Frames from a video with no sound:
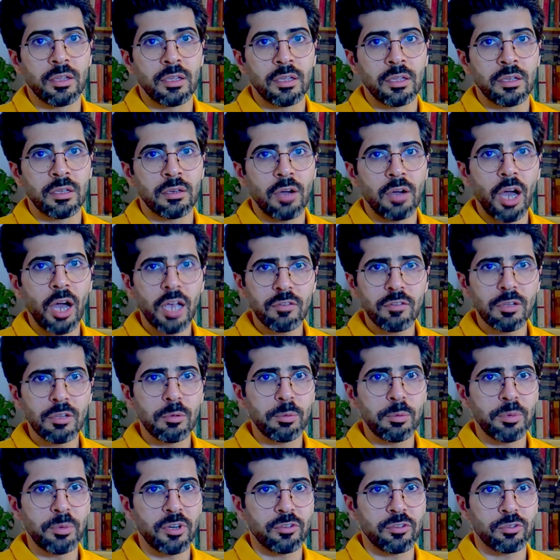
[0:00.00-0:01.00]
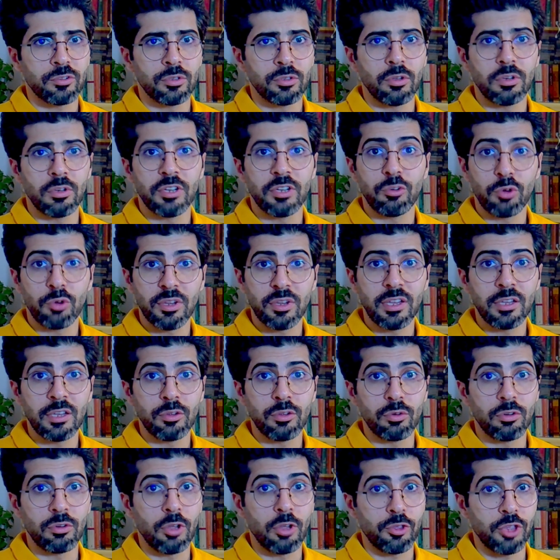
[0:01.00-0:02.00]
I will be personally reading
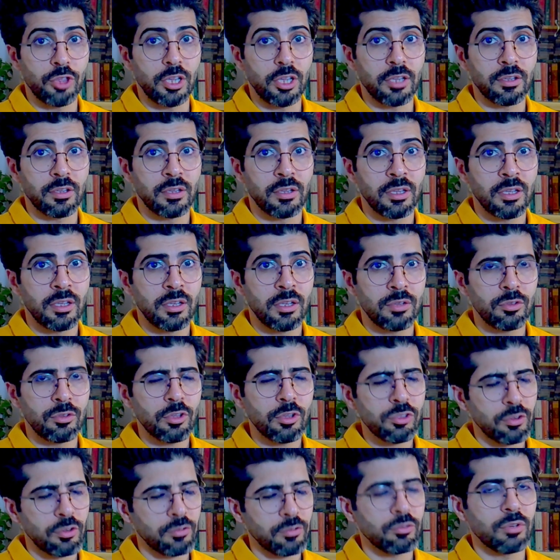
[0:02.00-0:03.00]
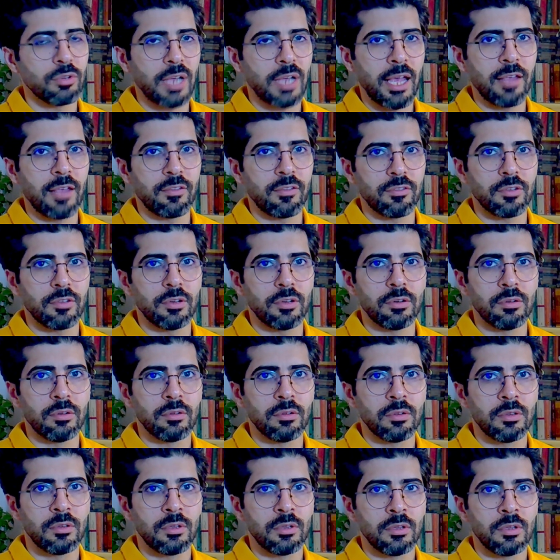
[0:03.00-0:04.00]
your logic, not just your answer,
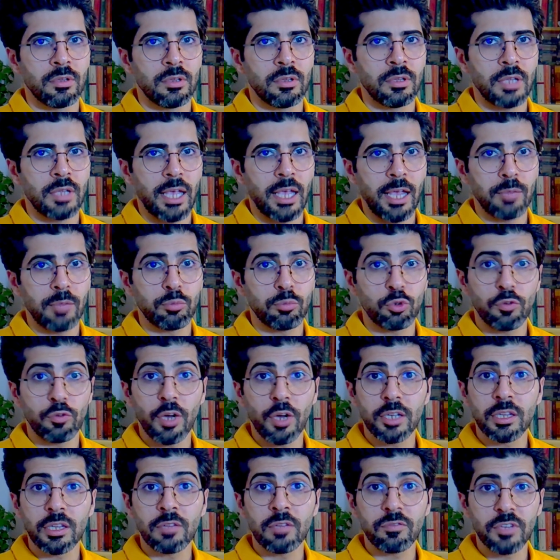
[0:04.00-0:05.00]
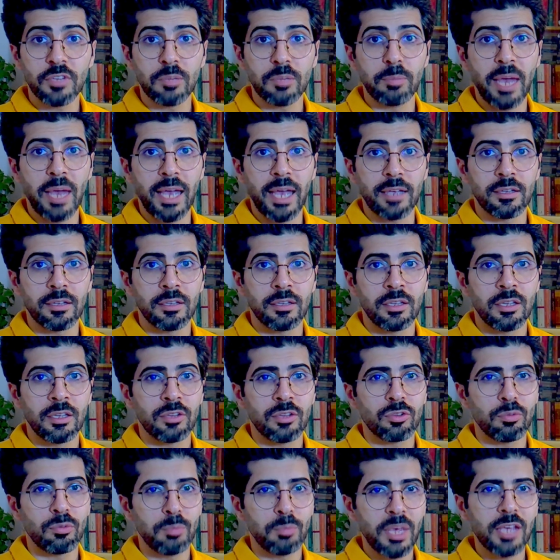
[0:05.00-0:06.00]
and providing feedback
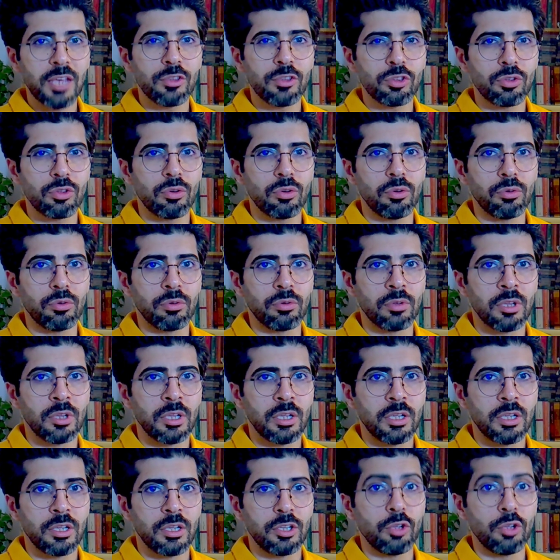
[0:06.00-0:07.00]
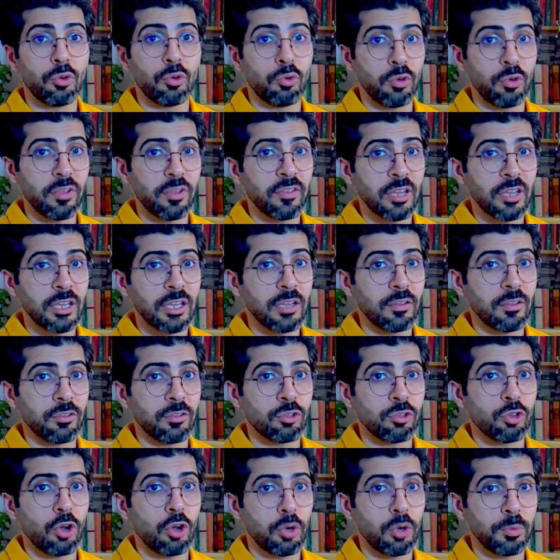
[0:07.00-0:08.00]
to make sure your reasoning is
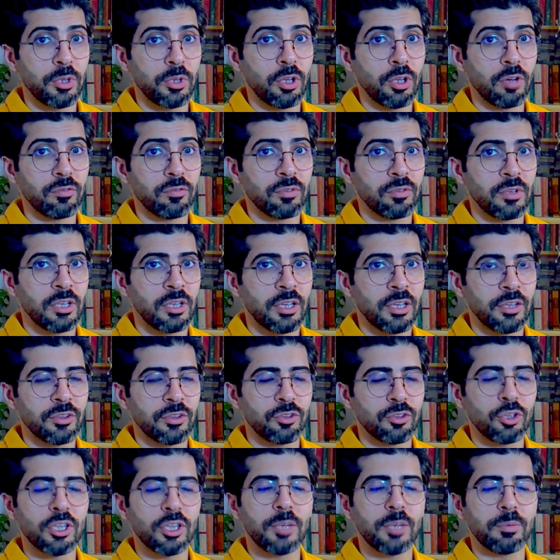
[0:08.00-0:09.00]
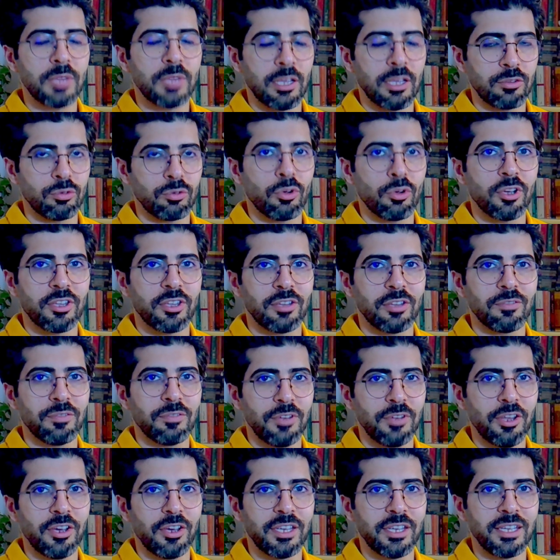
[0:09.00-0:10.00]
sharp enough to keep that rocket
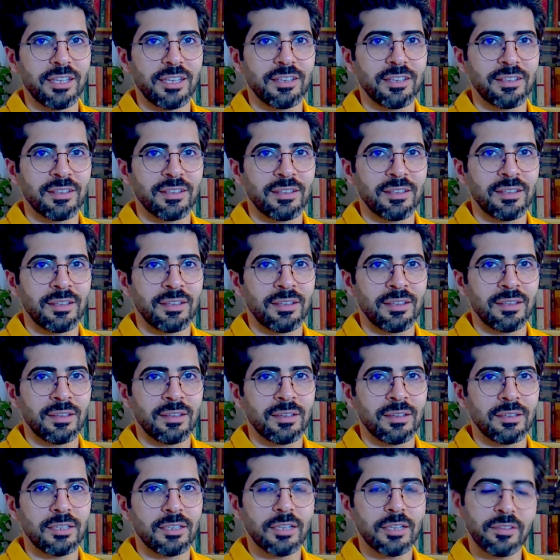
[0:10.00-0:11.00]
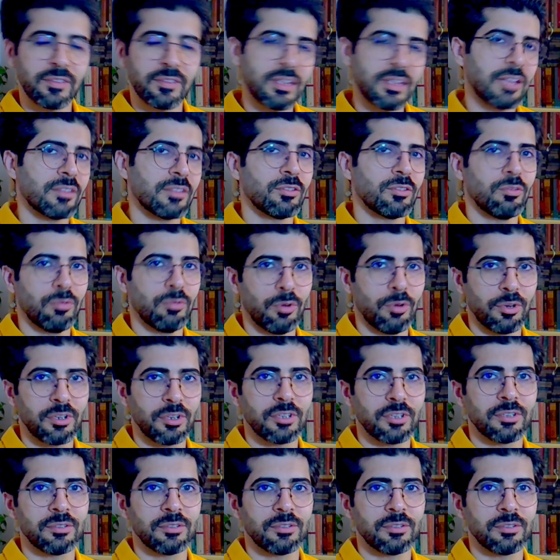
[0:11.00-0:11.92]
flying. Let's get to work.